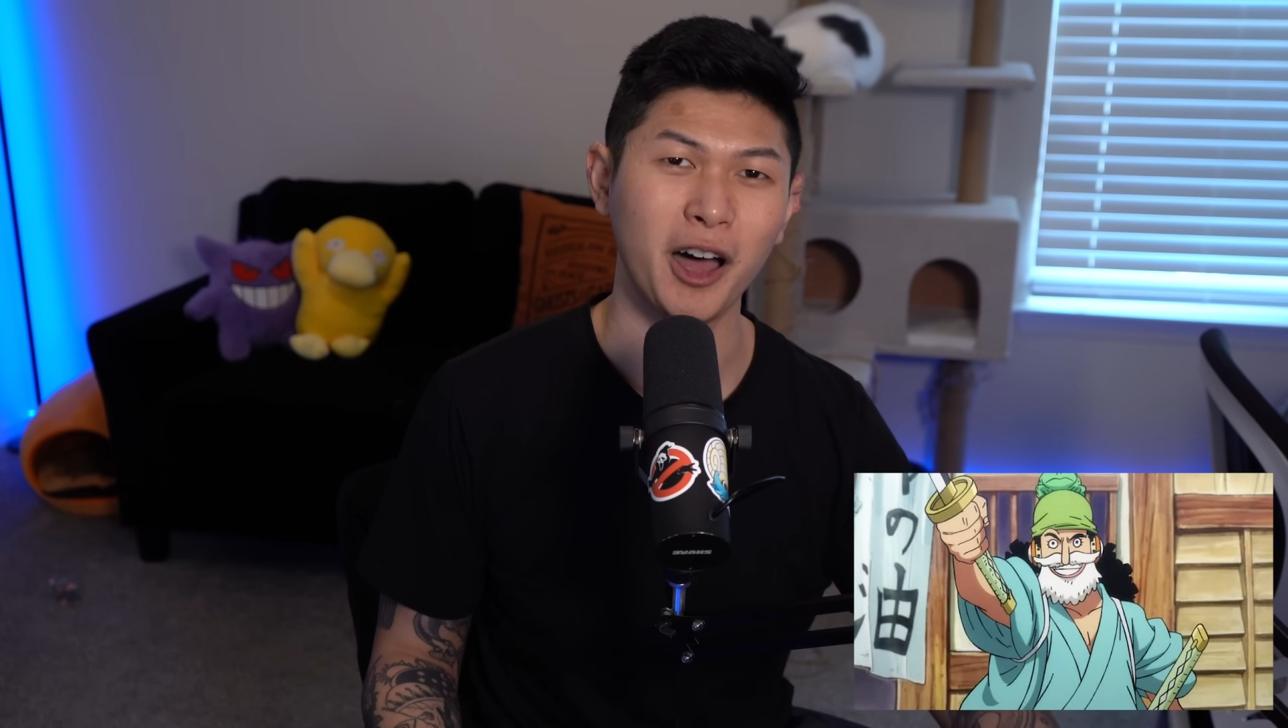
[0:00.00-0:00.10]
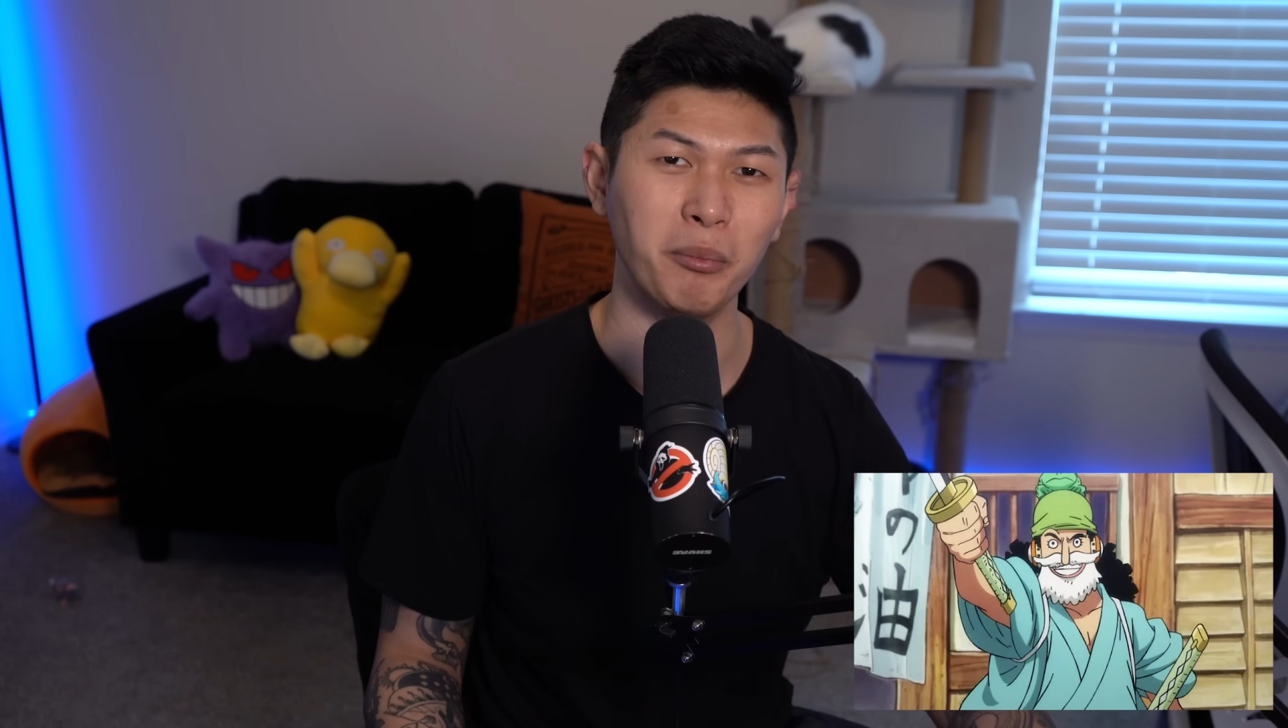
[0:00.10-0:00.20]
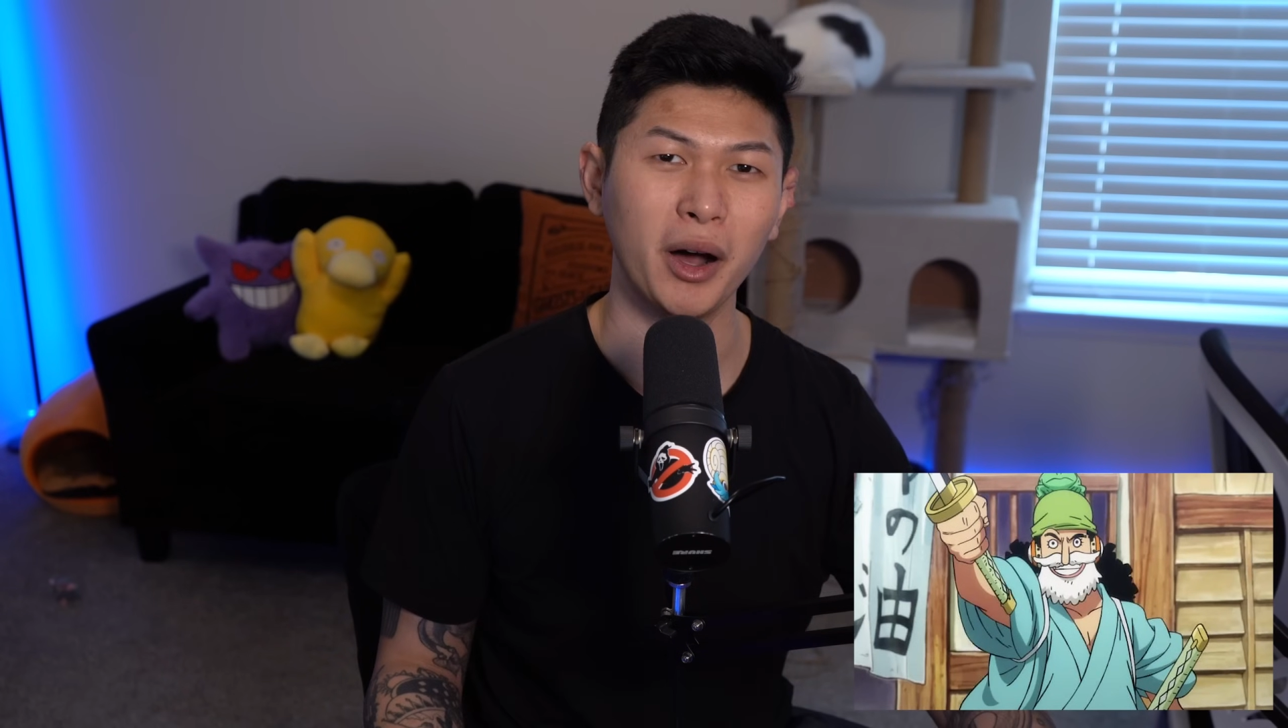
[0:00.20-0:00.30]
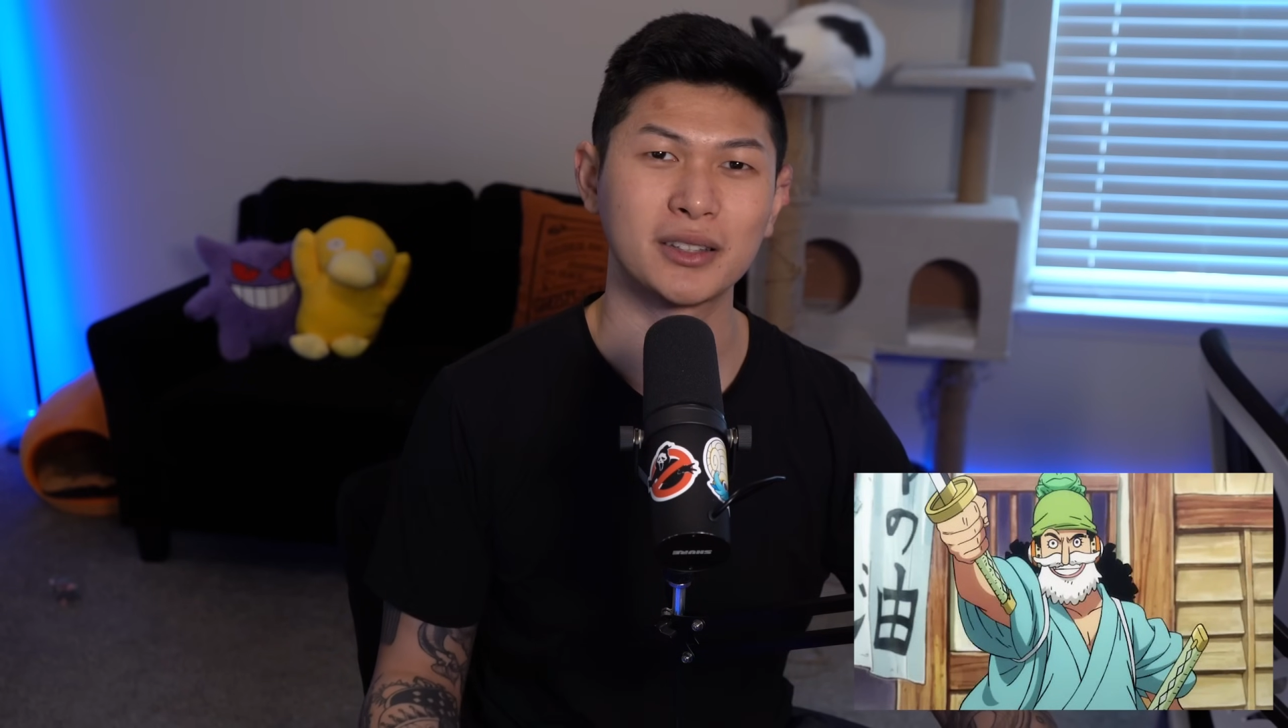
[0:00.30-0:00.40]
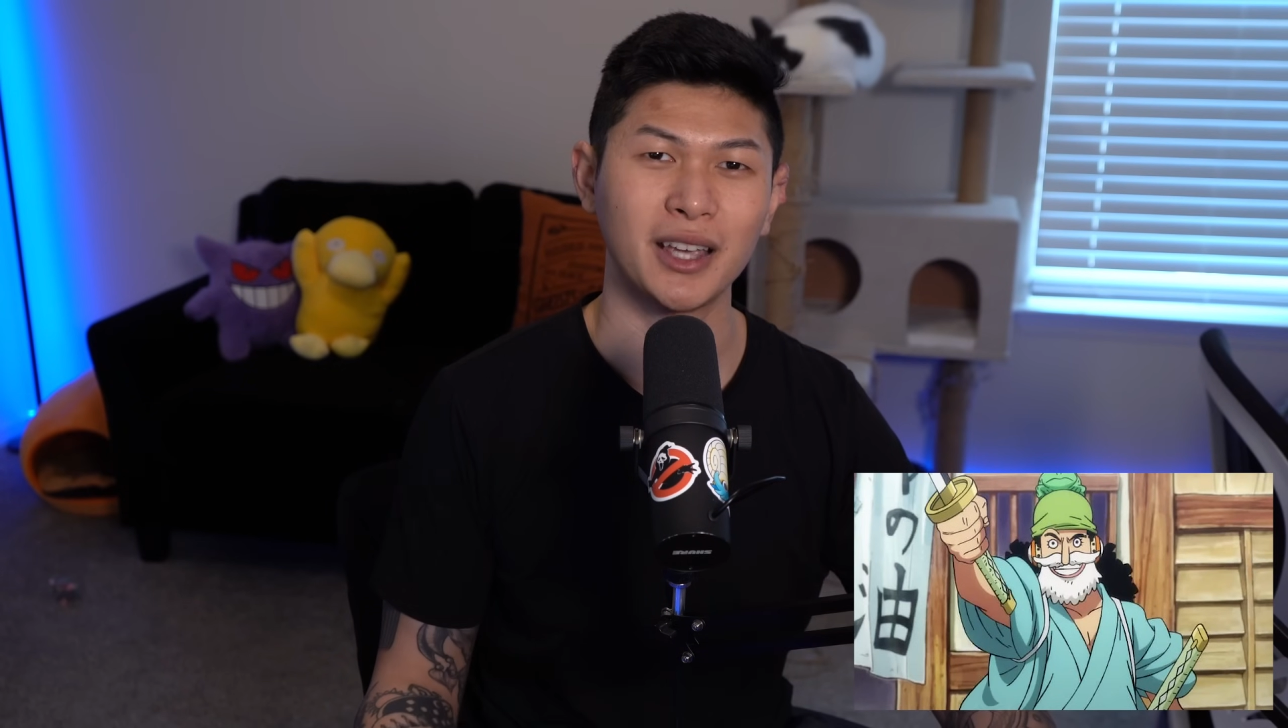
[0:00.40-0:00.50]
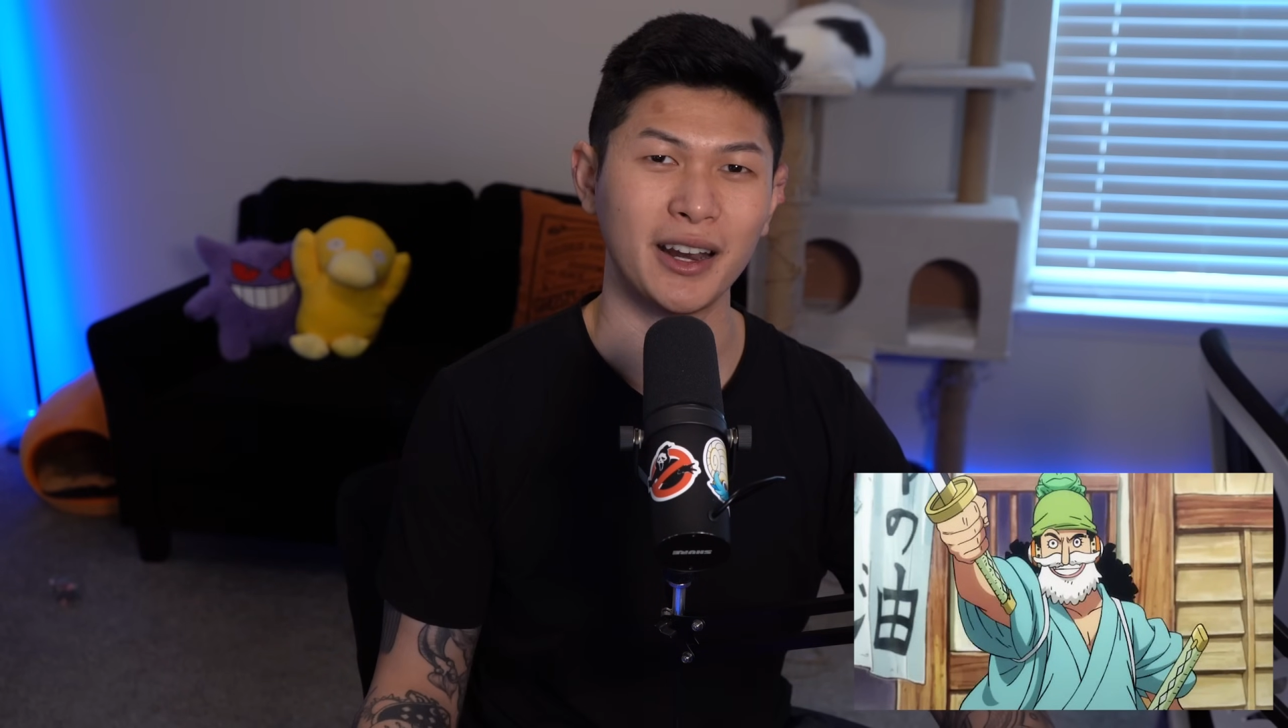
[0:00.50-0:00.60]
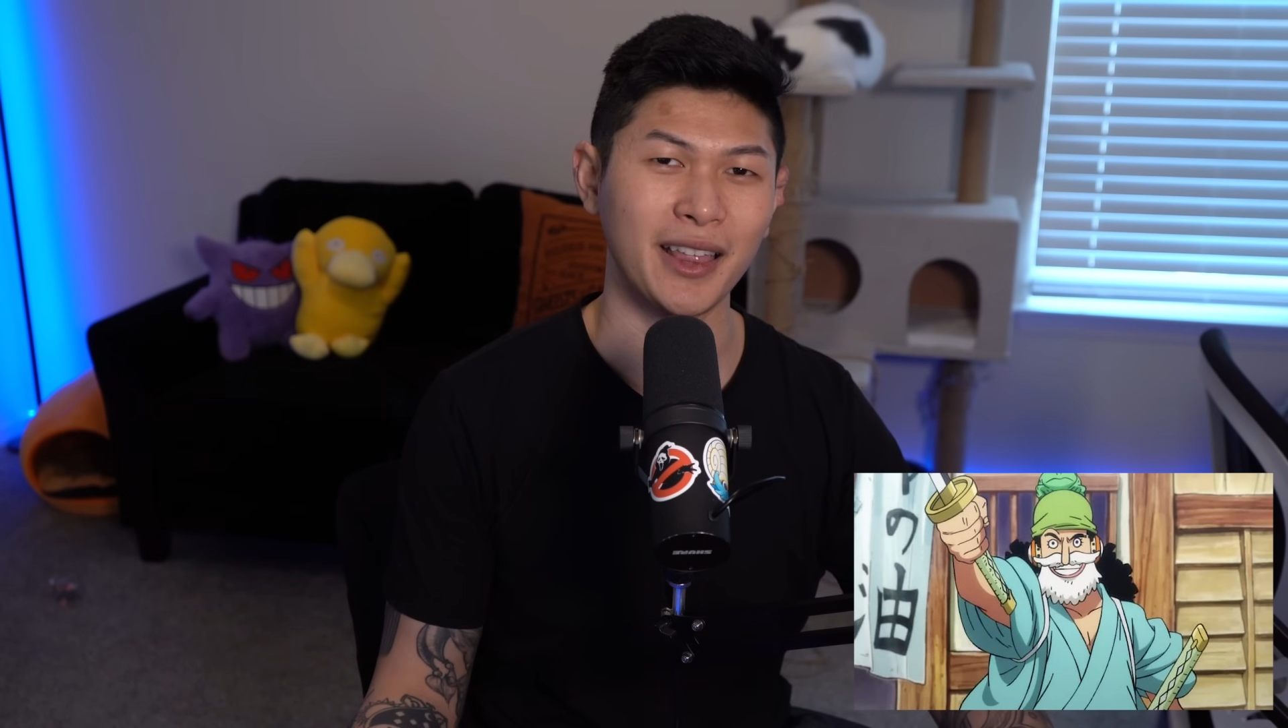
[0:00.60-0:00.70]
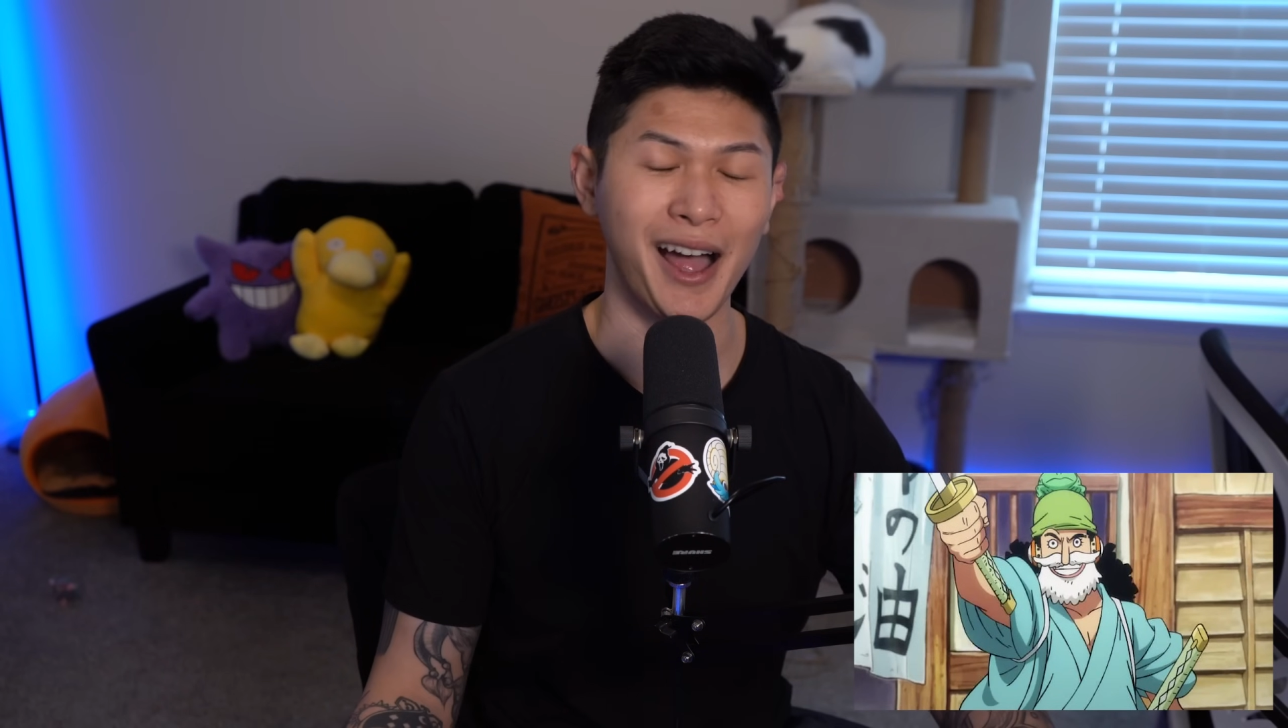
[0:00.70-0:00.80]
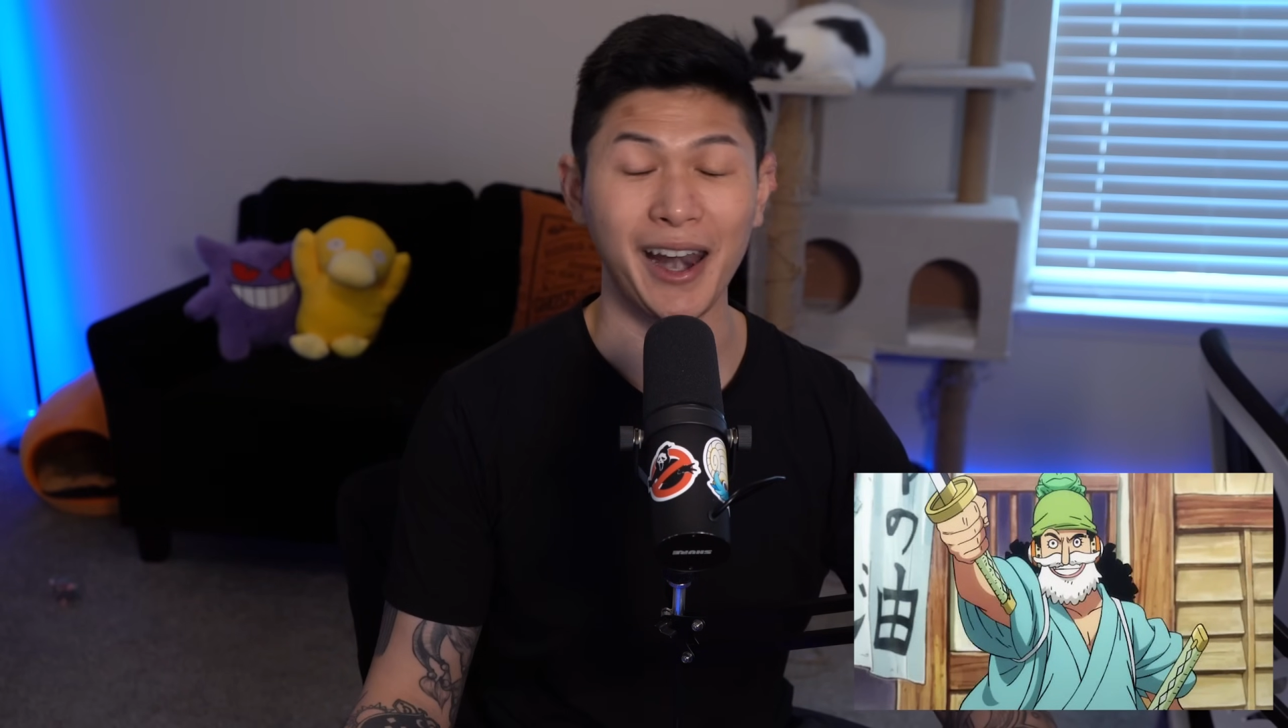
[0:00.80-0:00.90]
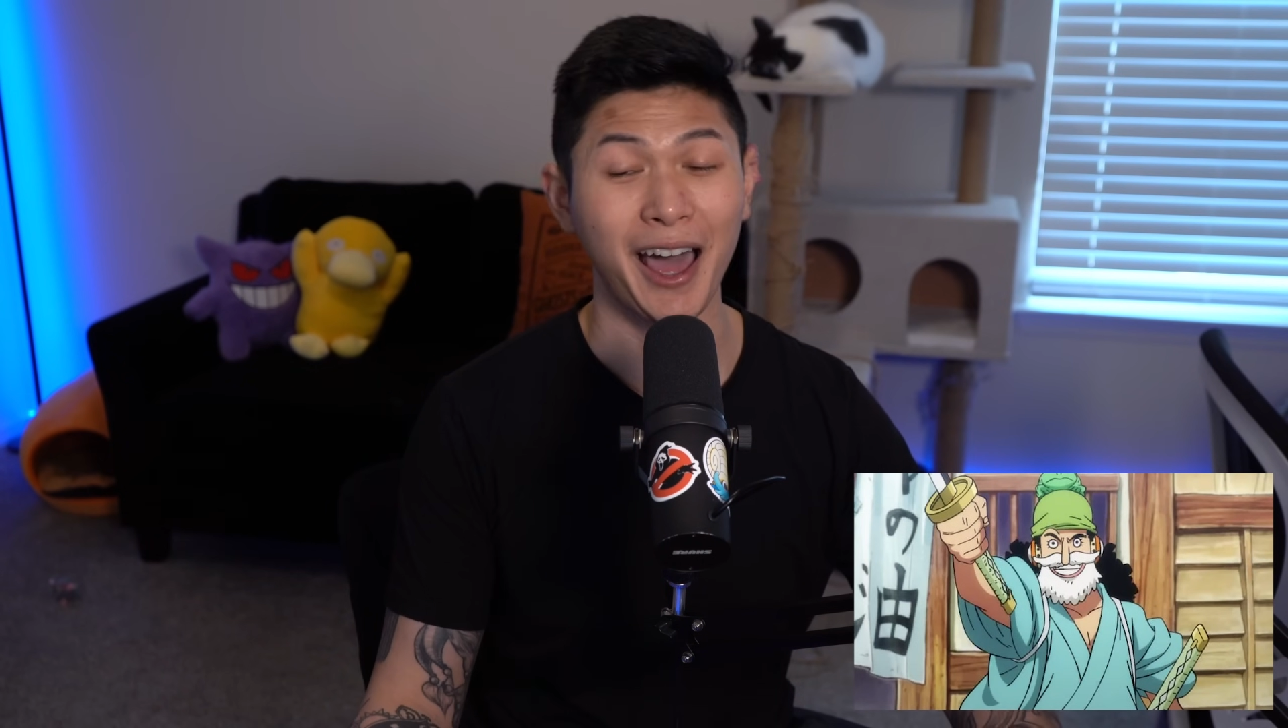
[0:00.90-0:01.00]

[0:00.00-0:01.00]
hot bucks out of that.